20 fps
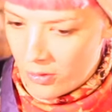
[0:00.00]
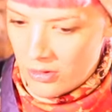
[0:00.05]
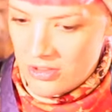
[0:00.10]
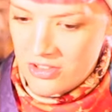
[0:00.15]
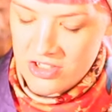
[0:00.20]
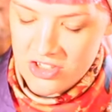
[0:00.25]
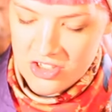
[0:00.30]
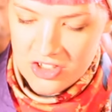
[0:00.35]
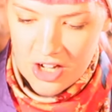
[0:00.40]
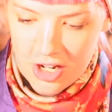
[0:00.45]
more
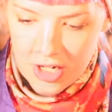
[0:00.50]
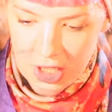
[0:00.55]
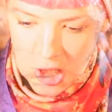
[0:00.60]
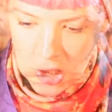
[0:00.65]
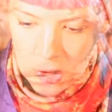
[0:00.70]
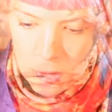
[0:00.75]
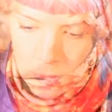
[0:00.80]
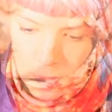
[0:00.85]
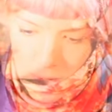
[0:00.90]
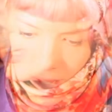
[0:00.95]
to show
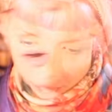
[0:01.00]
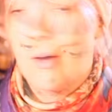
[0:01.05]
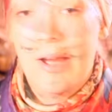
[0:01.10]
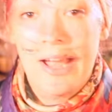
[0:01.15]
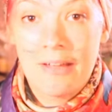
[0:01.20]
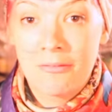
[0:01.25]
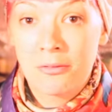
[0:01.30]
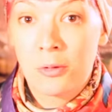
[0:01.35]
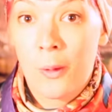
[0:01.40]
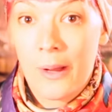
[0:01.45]
you. No, I
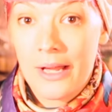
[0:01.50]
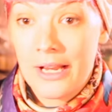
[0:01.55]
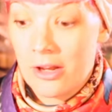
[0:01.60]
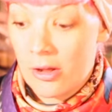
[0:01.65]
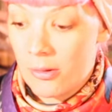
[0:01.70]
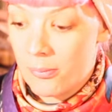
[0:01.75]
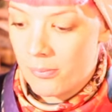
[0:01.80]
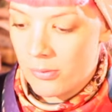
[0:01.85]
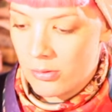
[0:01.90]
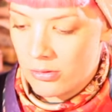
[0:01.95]
have quite a
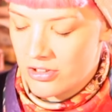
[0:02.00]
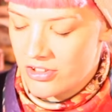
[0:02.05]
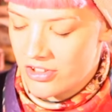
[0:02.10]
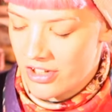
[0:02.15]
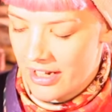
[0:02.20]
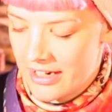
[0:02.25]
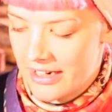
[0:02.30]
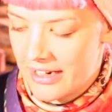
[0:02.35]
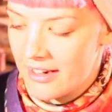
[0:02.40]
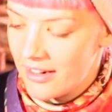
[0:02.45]
lot more to
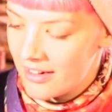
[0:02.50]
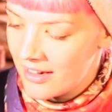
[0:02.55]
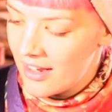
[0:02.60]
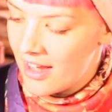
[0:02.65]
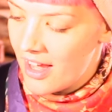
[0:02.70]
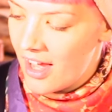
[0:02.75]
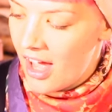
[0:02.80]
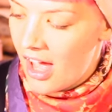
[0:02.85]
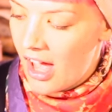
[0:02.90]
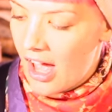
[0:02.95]
show you.
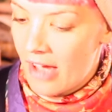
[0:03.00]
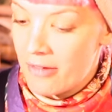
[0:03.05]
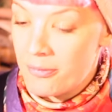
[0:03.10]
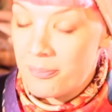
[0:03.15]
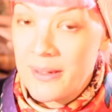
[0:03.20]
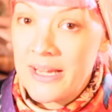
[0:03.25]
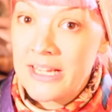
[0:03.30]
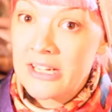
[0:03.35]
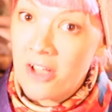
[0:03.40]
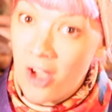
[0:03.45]
I've
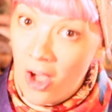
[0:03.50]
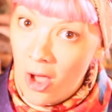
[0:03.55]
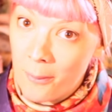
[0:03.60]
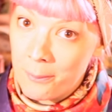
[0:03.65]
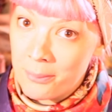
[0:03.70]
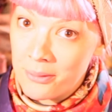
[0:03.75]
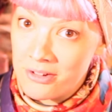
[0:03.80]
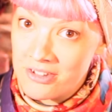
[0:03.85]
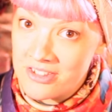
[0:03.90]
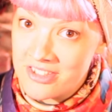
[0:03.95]
been car
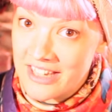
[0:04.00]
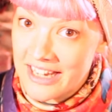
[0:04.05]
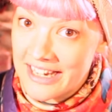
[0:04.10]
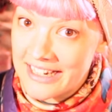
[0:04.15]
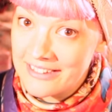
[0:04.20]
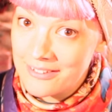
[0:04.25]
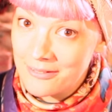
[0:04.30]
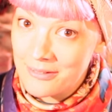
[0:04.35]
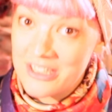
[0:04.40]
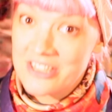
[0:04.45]

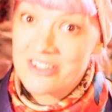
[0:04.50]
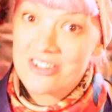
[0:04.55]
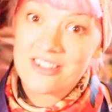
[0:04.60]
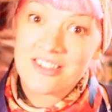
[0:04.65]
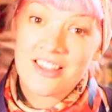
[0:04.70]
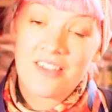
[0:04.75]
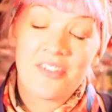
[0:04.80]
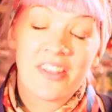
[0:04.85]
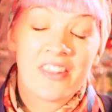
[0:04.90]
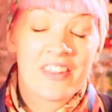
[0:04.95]
booting, which is
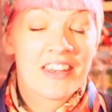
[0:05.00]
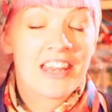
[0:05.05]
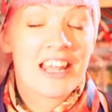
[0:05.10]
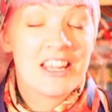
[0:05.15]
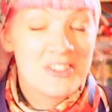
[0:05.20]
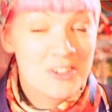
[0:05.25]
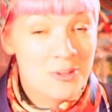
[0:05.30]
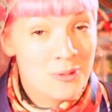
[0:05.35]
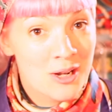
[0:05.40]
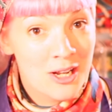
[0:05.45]
something that I
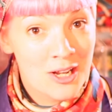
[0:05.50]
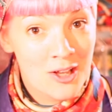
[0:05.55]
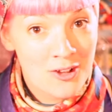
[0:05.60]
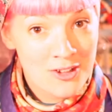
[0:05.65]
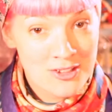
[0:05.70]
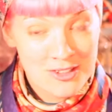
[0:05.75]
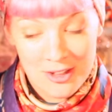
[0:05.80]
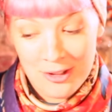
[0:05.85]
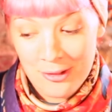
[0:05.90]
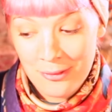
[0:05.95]
do a
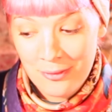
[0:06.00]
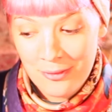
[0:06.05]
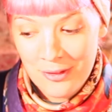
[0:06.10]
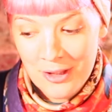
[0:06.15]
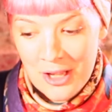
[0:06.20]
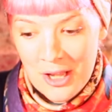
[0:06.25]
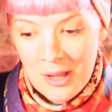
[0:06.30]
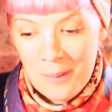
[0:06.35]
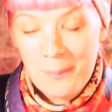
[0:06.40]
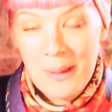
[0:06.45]
lot of.
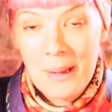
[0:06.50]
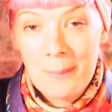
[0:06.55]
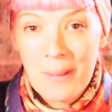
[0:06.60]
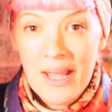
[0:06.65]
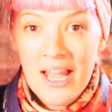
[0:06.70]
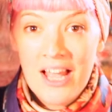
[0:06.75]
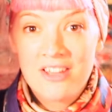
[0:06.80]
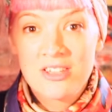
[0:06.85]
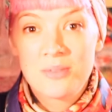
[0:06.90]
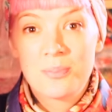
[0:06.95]
Me and
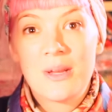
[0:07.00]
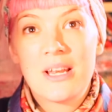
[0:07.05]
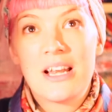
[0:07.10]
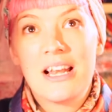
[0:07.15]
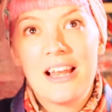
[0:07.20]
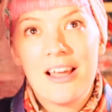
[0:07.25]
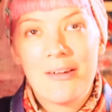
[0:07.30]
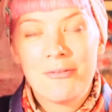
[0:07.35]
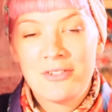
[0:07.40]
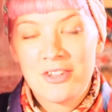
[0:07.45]
my husband
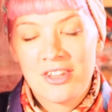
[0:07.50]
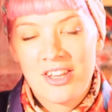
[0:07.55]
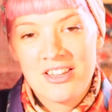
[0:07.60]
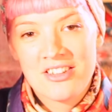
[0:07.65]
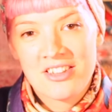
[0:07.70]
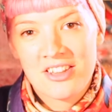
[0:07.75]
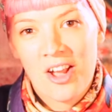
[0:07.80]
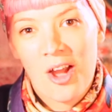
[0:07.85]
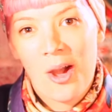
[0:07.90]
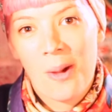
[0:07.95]
love to go
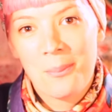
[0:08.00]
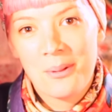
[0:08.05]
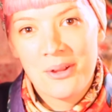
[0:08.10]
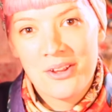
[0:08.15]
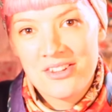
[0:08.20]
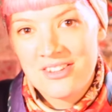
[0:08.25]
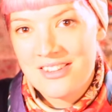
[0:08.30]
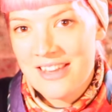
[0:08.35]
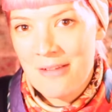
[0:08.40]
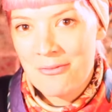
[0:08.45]
to car
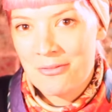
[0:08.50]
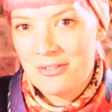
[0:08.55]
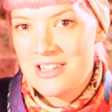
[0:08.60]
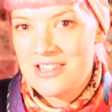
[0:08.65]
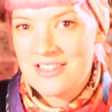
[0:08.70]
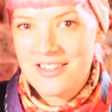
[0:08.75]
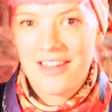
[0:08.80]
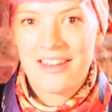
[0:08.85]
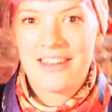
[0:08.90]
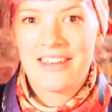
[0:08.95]
boots every
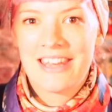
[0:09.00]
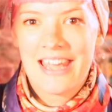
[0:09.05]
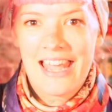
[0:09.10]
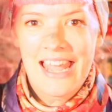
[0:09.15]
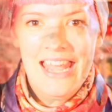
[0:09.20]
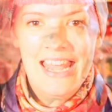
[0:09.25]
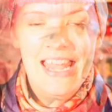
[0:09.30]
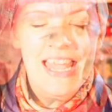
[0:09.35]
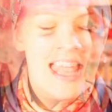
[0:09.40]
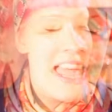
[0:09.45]

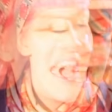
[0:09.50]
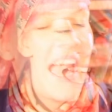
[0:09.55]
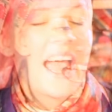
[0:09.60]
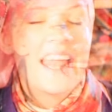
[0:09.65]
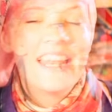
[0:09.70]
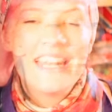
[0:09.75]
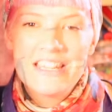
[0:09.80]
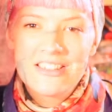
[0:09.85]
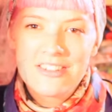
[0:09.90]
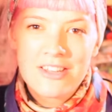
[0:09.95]
Sunday,
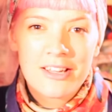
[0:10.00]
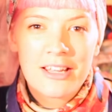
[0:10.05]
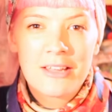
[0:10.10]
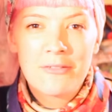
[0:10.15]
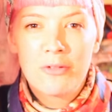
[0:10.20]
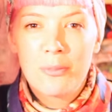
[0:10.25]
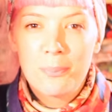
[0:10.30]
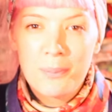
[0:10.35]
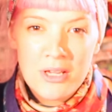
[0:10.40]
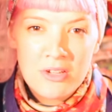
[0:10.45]
and he's
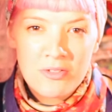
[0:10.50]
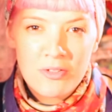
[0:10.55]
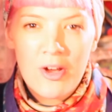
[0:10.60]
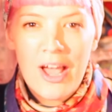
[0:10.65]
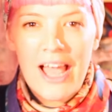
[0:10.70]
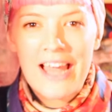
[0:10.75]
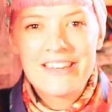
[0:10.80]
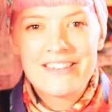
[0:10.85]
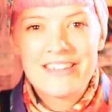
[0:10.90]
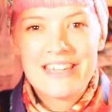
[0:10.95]
looking for beautiful
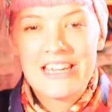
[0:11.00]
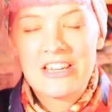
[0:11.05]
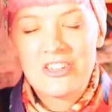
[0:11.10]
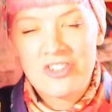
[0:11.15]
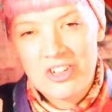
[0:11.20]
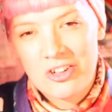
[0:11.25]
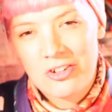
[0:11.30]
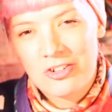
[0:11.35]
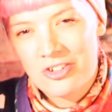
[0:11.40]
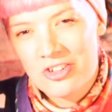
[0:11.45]
antique
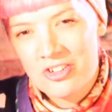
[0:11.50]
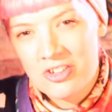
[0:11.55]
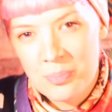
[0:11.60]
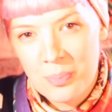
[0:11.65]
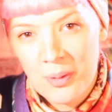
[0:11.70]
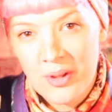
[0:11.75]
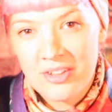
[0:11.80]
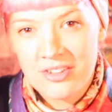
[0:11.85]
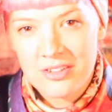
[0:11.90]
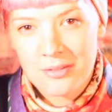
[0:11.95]
children's
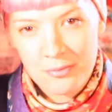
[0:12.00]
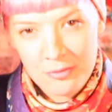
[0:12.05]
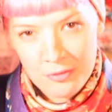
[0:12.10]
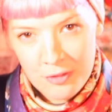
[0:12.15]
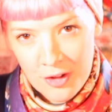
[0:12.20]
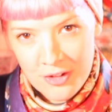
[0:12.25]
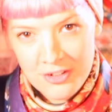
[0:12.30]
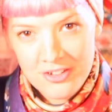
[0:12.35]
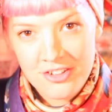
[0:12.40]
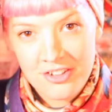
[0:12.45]
books and
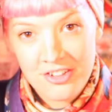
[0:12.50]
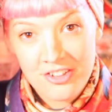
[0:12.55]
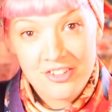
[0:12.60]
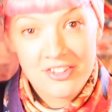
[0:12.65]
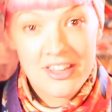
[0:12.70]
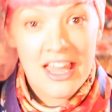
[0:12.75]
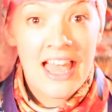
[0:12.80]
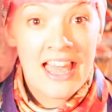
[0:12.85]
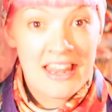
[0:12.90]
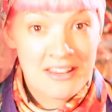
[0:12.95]

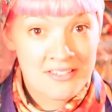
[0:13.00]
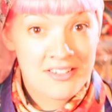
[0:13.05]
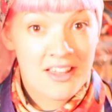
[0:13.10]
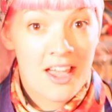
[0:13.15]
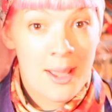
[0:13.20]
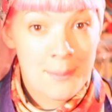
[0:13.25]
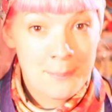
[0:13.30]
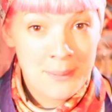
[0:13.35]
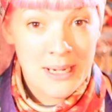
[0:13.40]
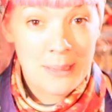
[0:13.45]
fossils, and
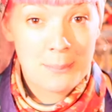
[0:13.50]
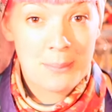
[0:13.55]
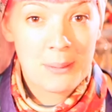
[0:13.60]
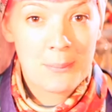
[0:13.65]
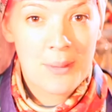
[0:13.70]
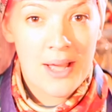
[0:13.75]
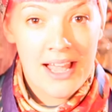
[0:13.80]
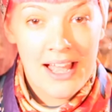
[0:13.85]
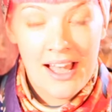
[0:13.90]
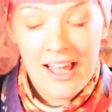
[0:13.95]
I'm keeping
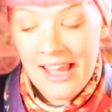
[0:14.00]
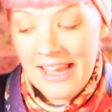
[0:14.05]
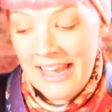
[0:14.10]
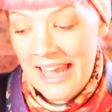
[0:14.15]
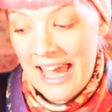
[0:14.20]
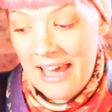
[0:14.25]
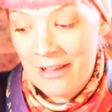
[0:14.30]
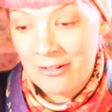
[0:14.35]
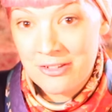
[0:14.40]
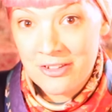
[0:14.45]
my eye
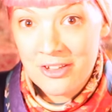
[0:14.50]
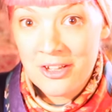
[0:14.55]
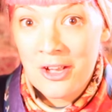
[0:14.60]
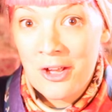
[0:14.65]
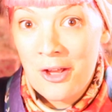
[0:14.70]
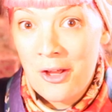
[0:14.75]
out